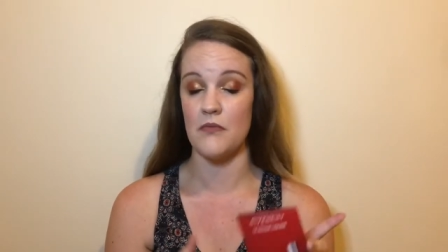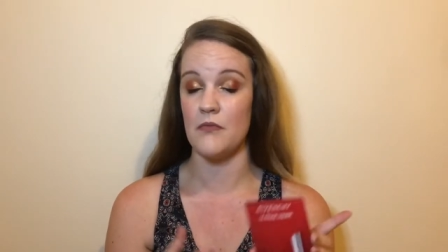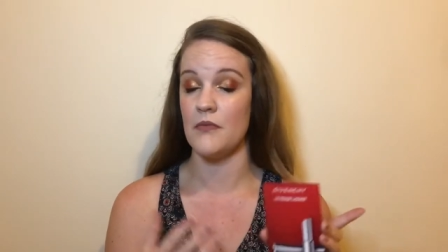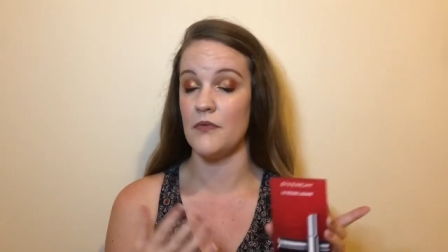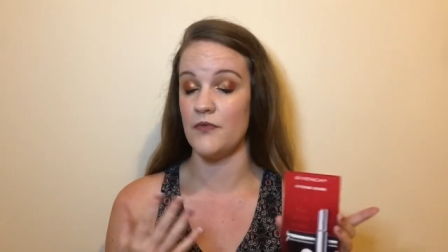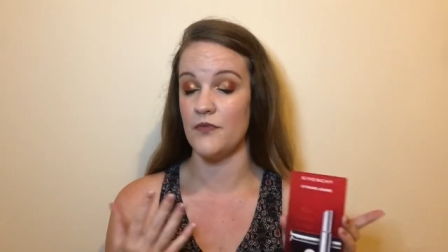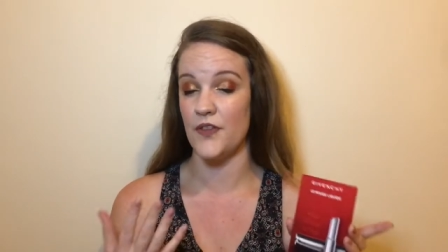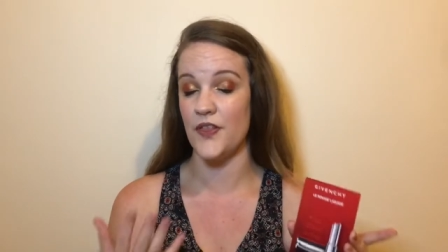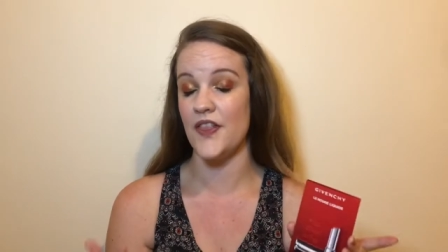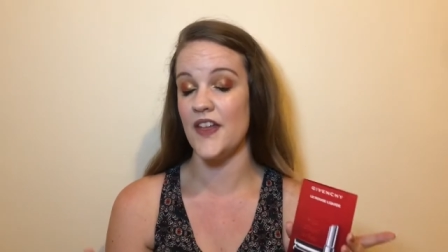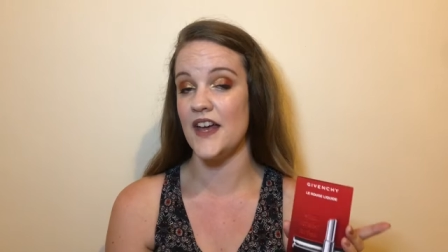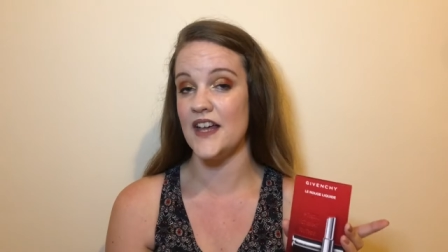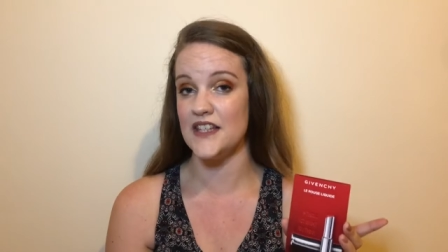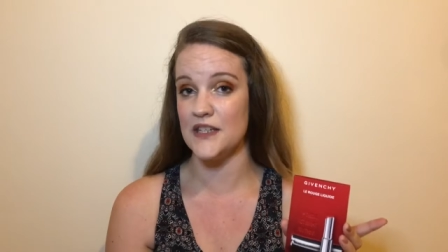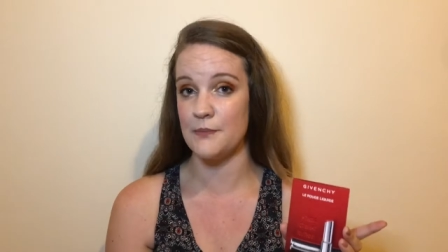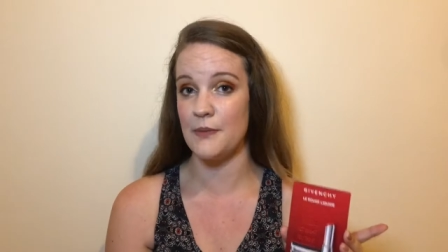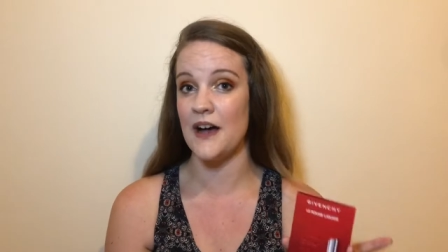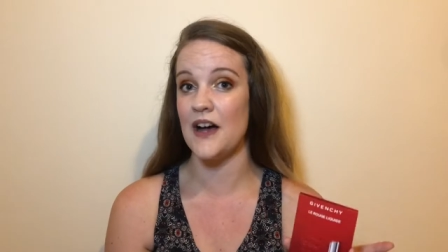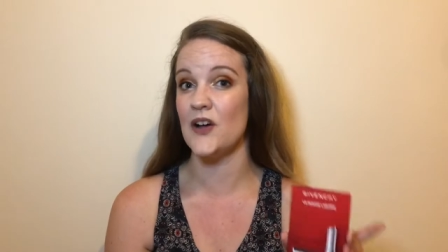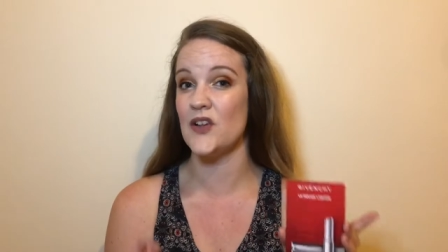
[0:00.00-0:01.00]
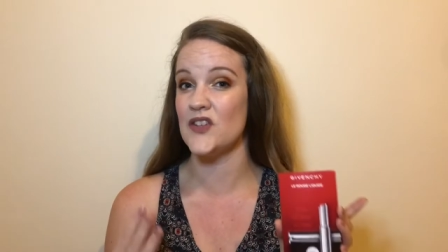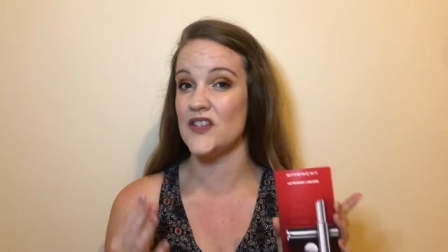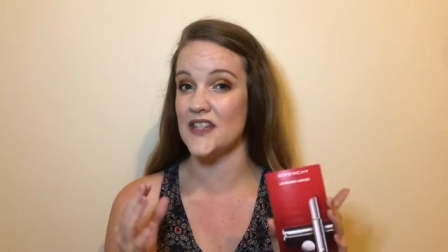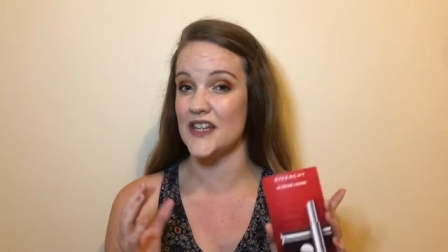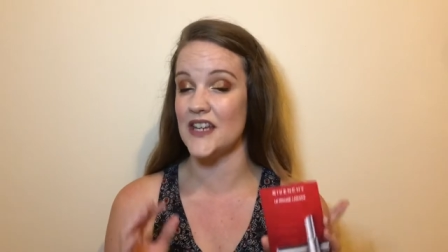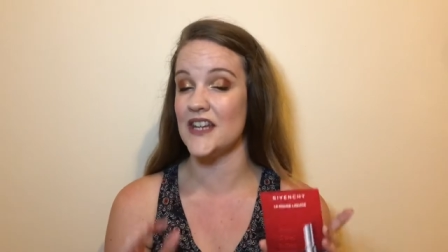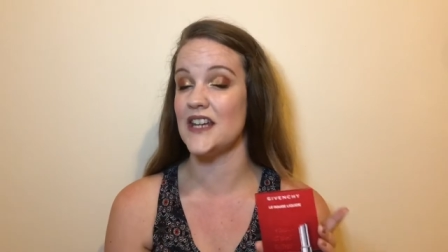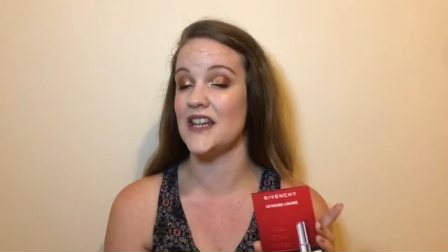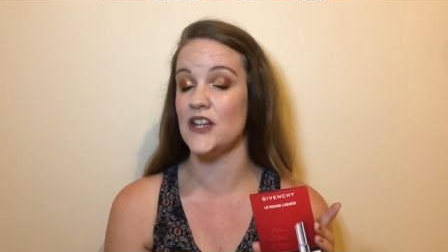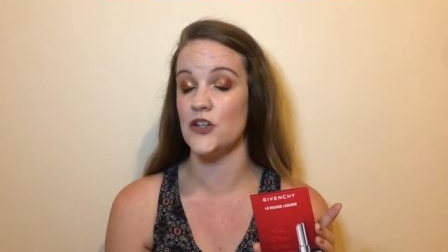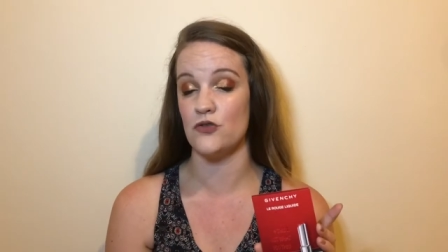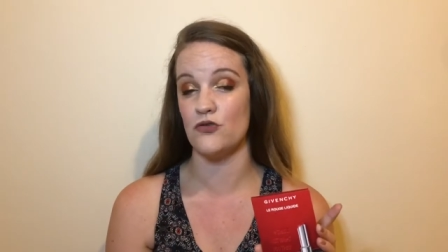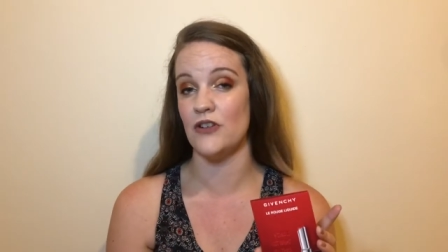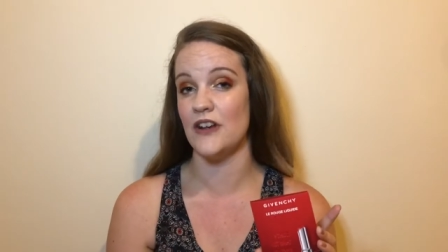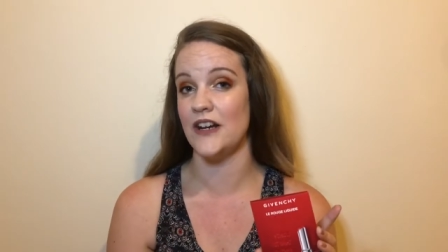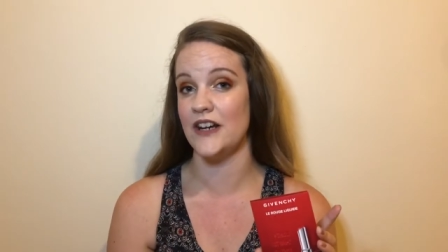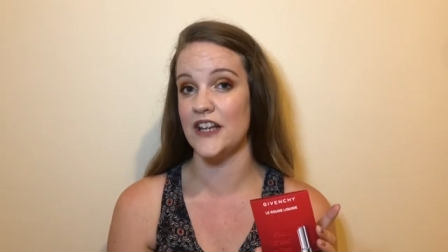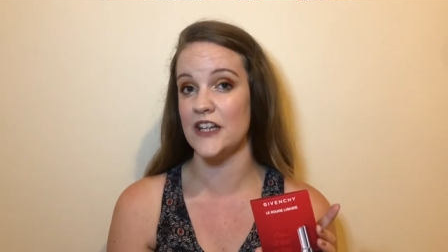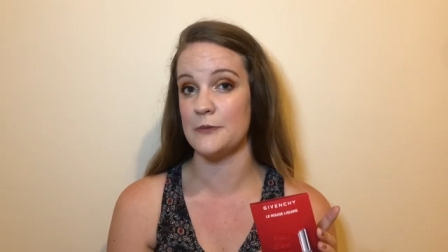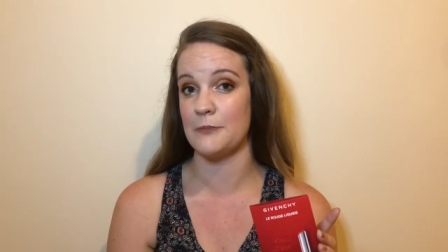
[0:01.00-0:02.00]
For thirty pounds it is
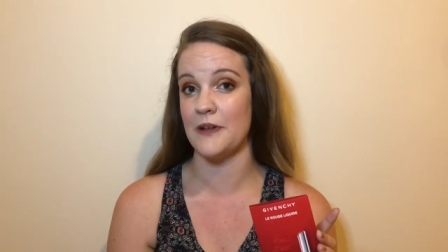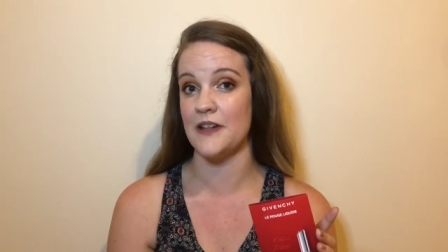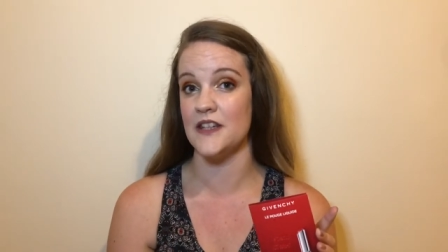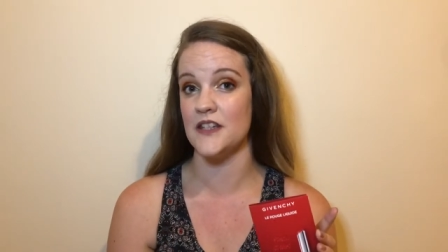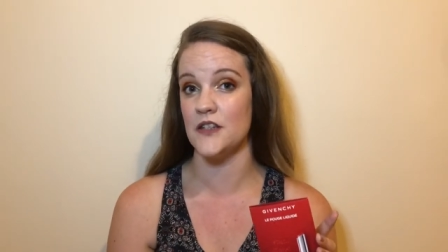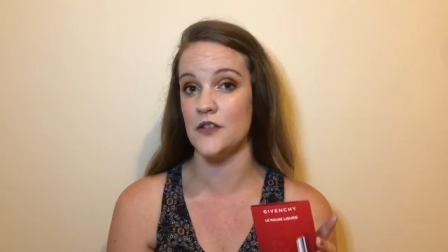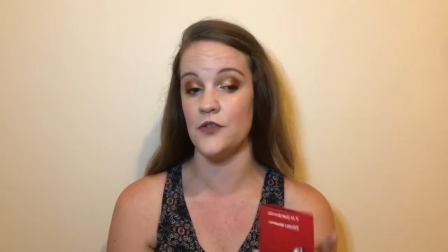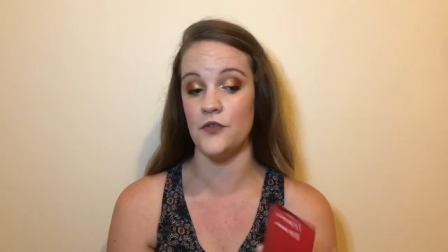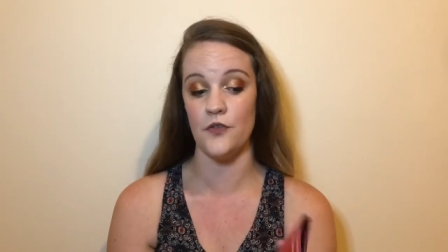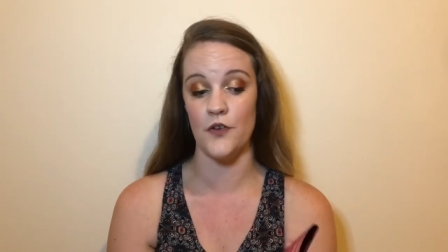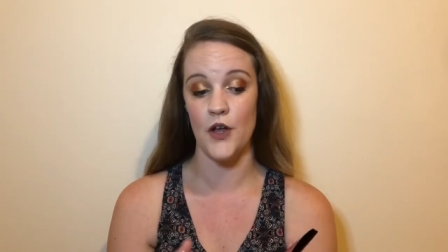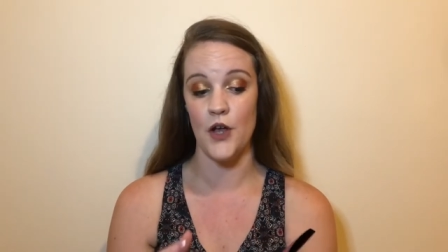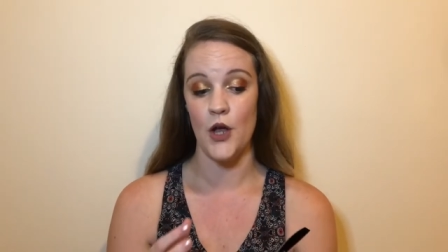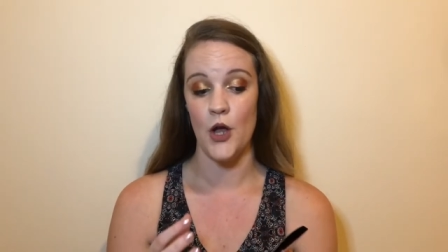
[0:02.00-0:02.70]
really expensive,